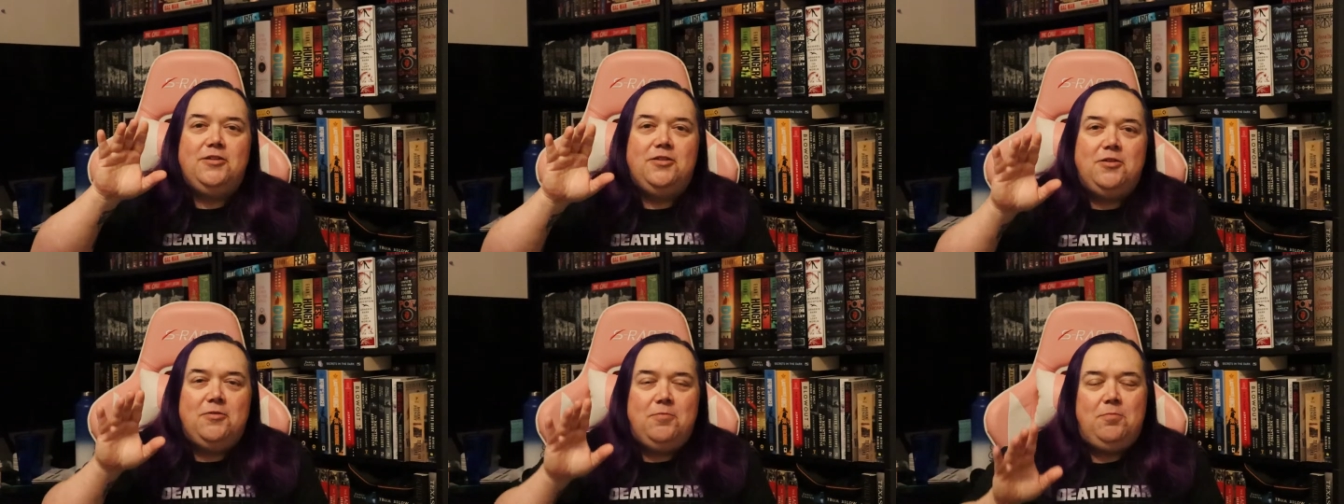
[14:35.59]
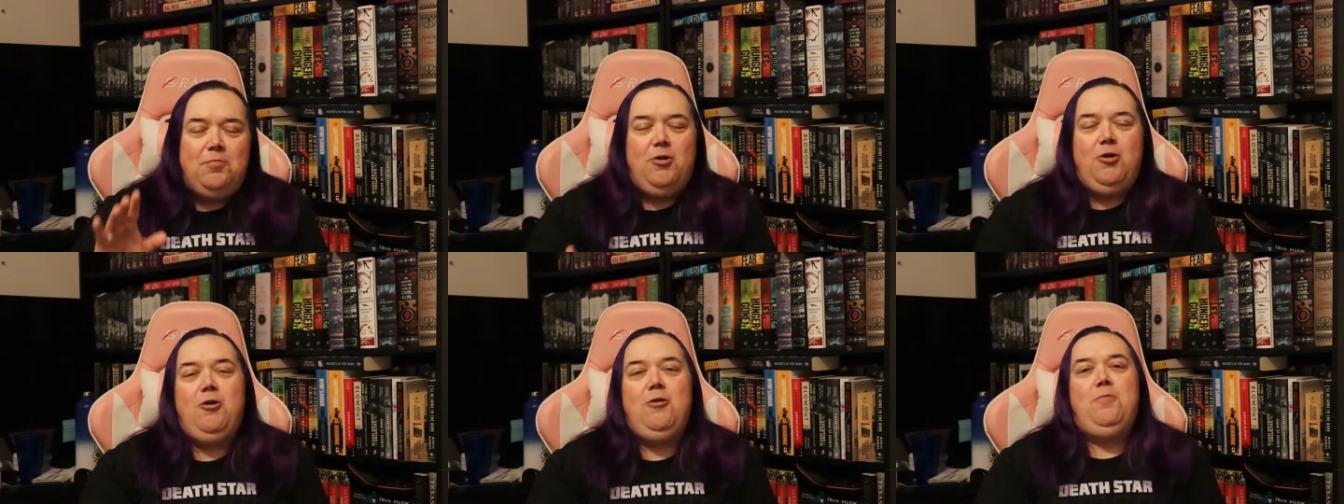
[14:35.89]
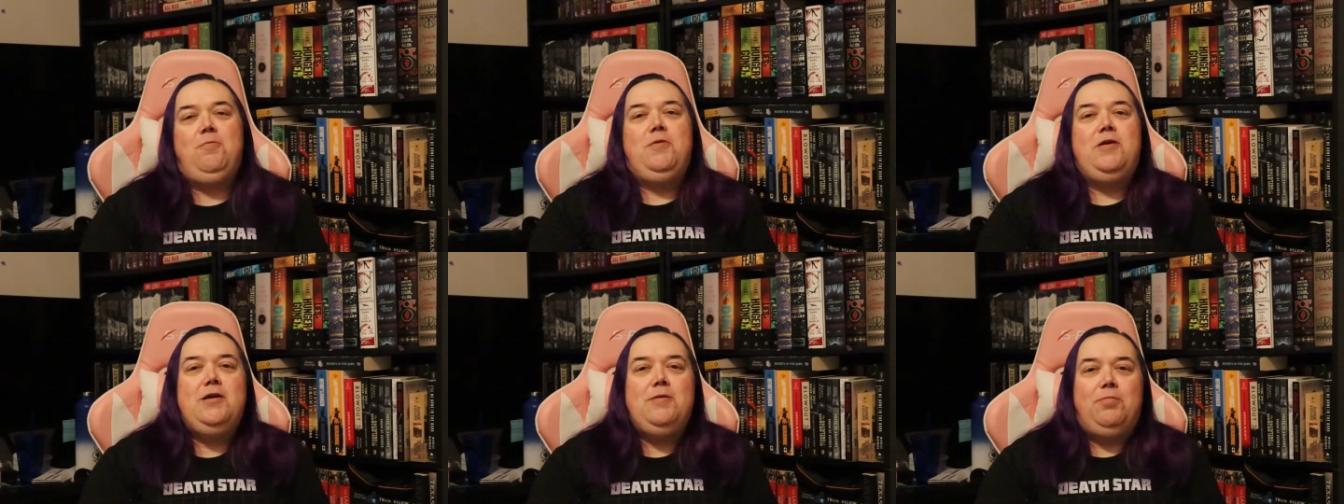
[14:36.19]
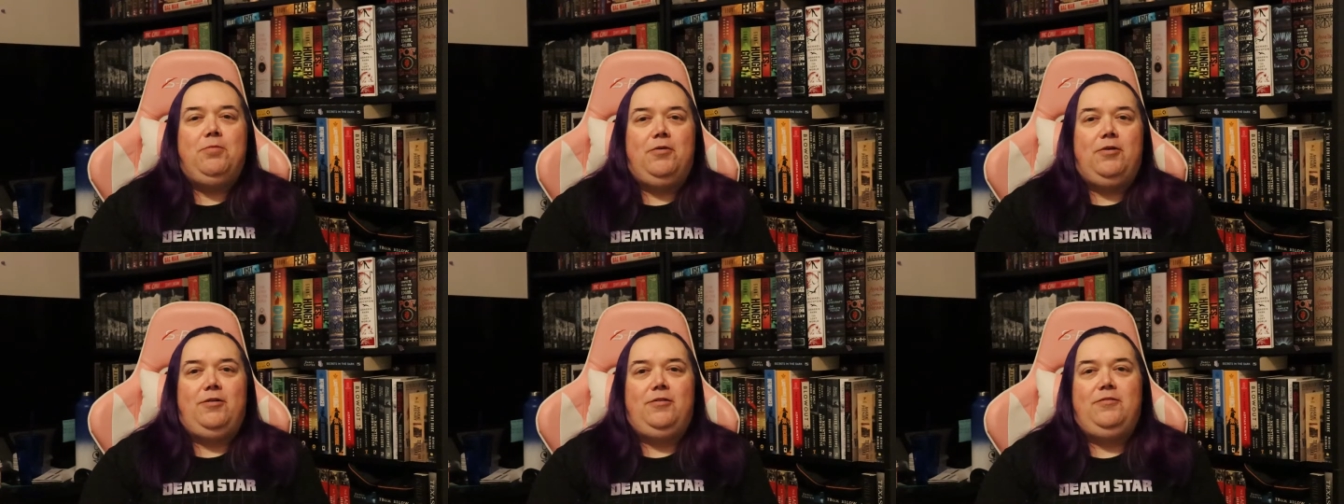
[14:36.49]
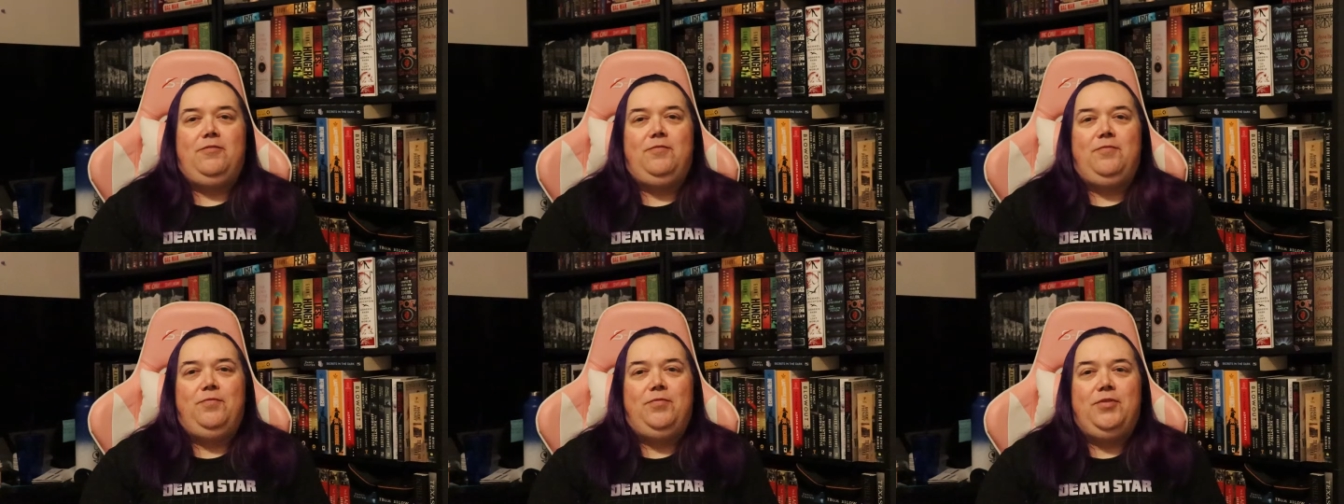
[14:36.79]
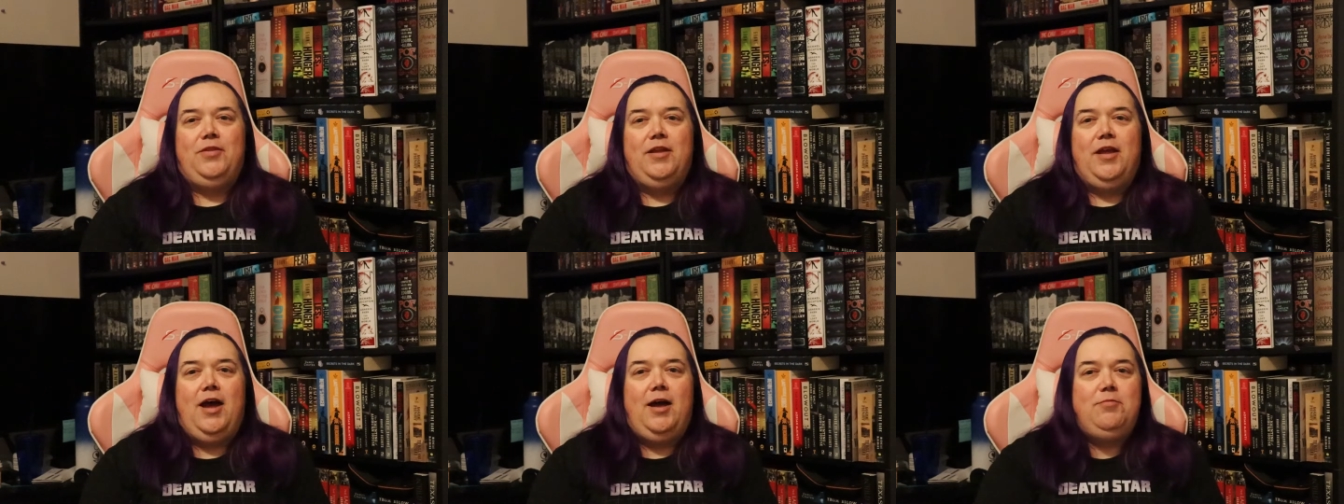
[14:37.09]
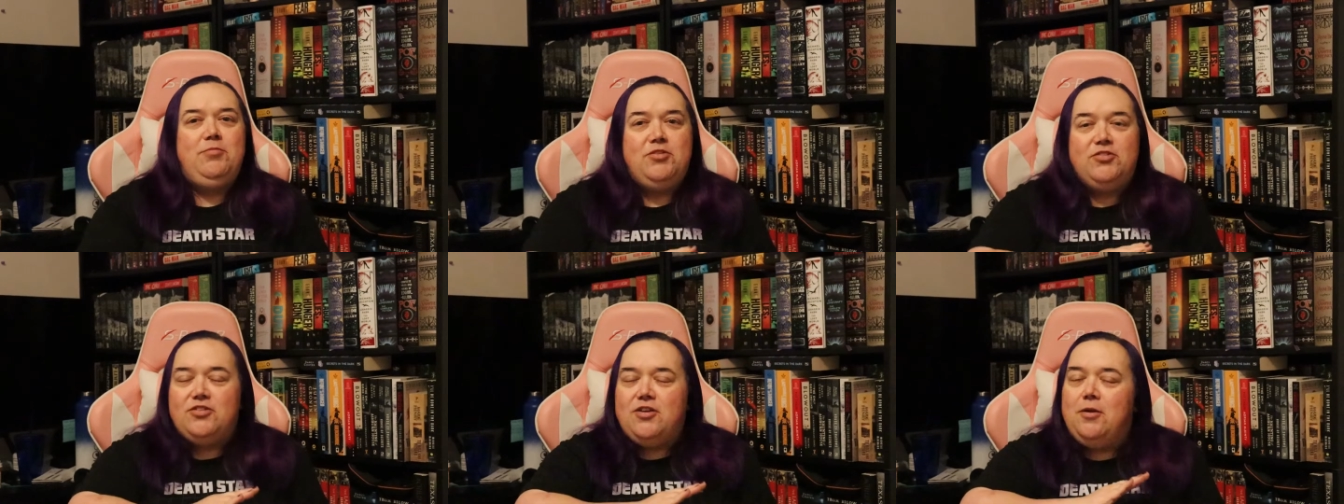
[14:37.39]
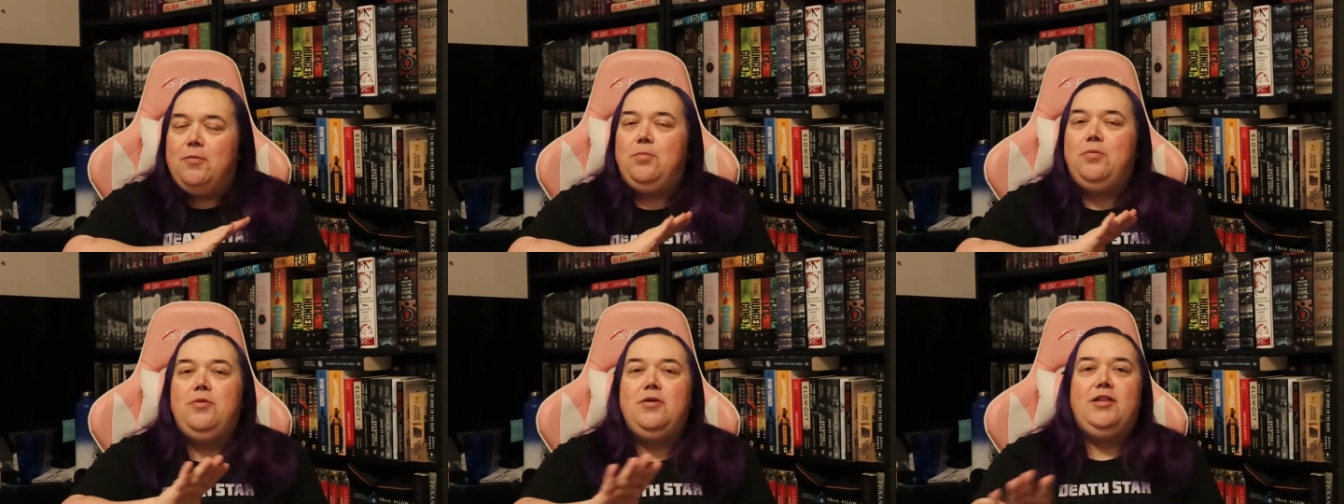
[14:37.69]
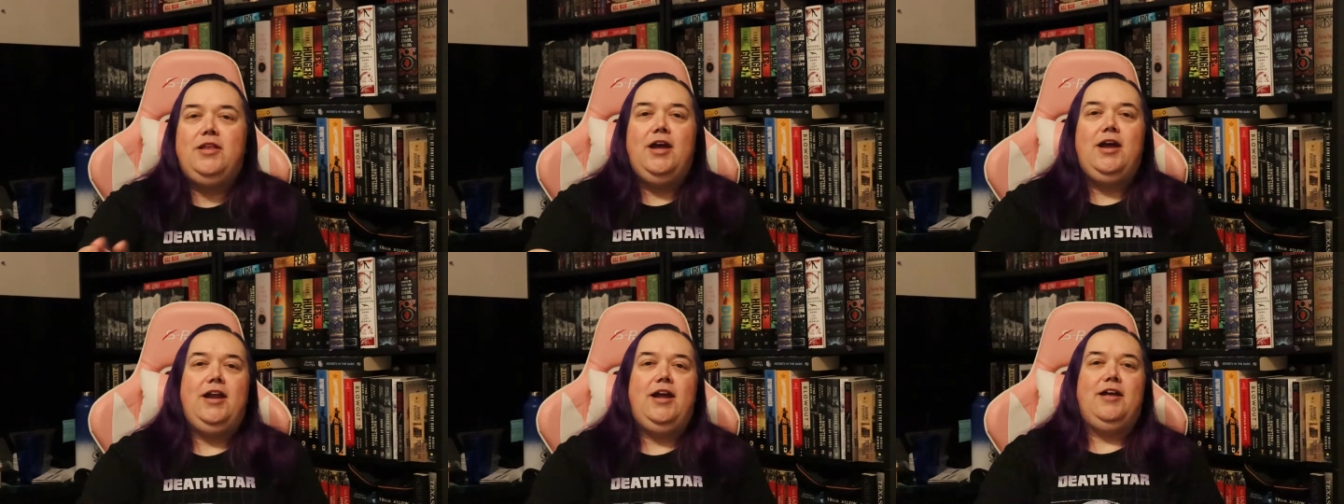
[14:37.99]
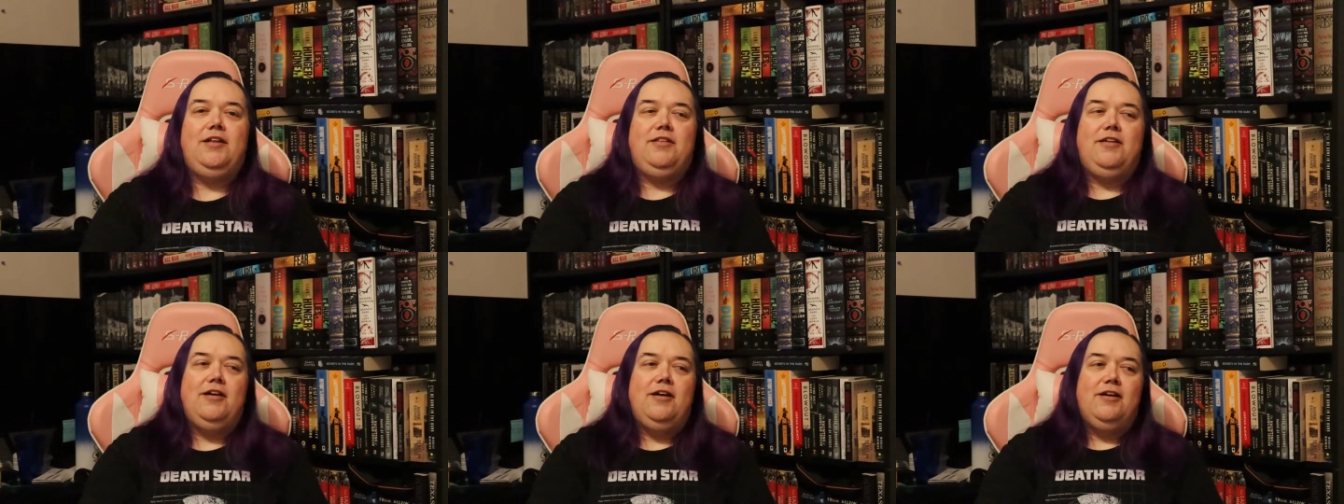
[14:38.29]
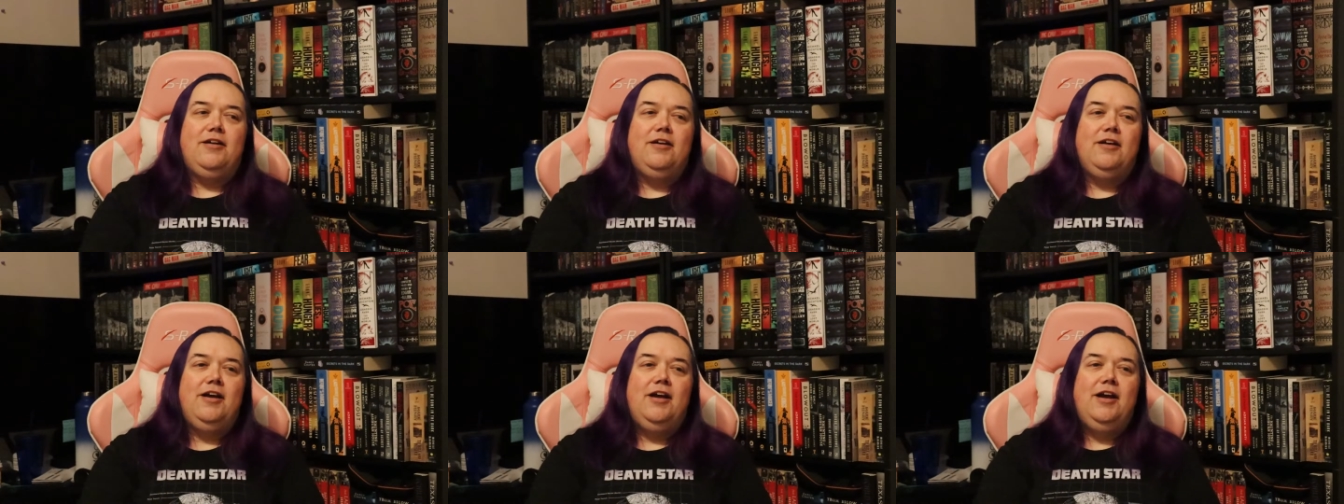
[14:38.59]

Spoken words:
the Mer people. I'm just going to put that out there.